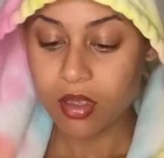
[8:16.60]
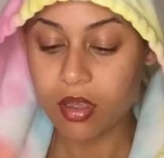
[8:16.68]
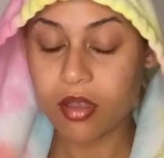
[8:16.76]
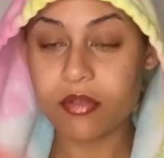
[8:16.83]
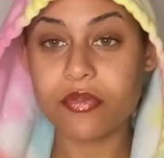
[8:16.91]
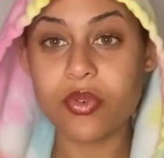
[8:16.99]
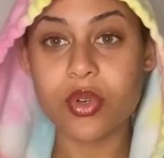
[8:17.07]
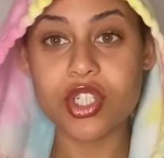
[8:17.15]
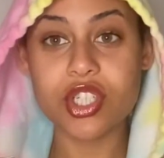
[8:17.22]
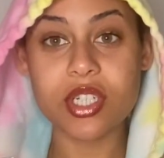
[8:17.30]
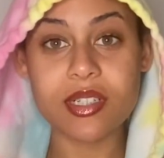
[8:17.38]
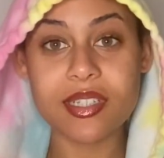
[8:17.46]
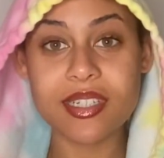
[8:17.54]

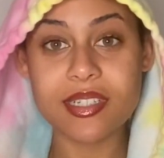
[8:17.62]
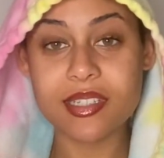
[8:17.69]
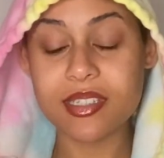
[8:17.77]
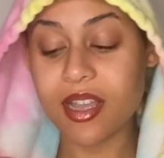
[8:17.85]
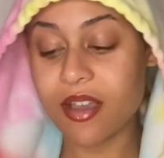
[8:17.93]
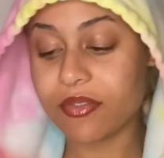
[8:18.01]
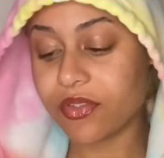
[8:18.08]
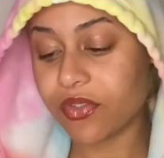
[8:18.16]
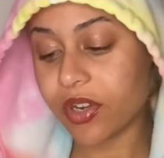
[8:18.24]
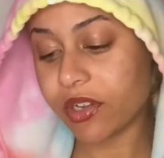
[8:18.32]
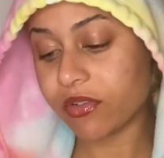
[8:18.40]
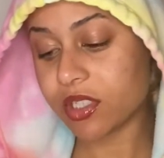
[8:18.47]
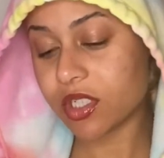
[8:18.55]
Unfortunately, it doesn't have the
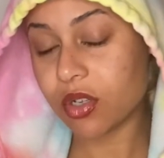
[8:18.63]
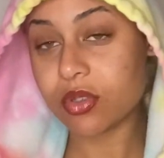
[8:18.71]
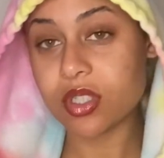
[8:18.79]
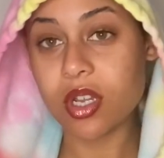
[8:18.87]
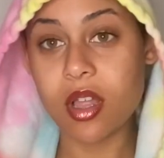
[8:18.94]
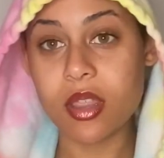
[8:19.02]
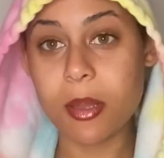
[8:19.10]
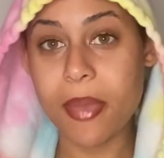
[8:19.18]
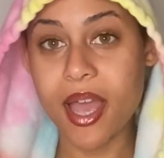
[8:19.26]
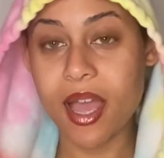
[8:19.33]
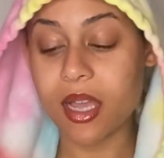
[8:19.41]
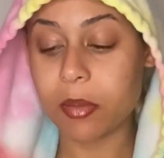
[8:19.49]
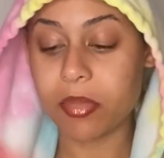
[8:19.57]
fragrance notes on the
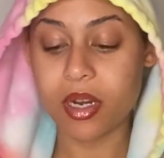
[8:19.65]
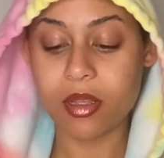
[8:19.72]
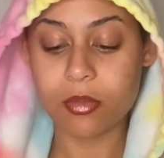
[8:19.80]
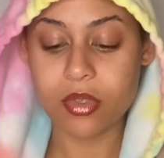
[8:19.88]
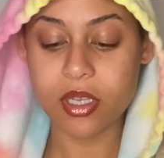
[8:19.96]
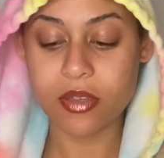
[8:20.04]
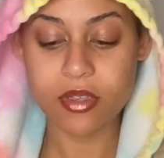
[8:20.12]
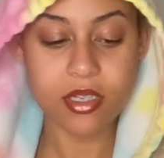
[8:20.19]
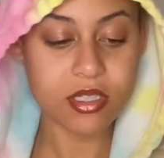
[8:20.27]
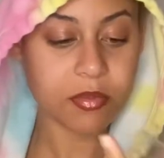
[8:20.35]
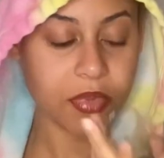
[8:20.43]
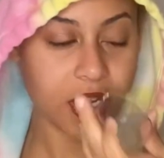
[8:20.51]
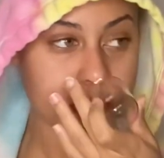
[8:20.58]
back, but I will give it a
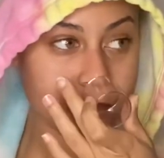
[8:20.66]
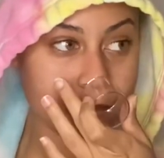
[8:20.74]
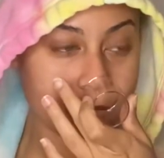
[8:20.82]
spray.